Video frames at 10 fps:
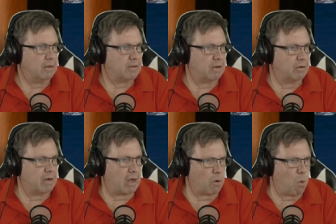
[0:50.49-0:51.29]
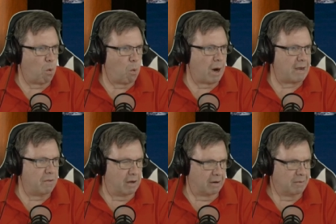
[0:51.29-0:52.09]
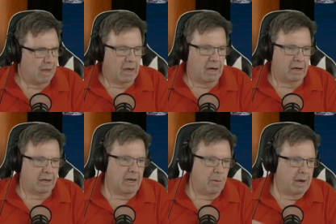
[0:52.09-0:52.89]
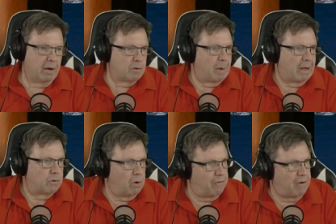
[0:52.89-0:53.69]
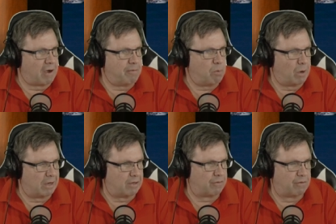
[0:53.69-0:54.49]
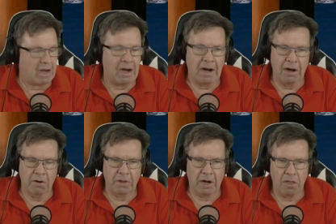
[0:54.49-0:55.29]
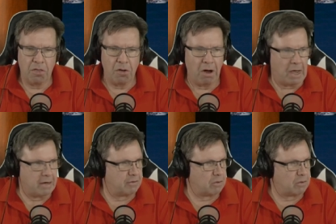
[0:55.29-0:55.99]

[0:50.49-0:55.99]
So not quite there. Uh, anyway, it was about 25 points higher than I thought.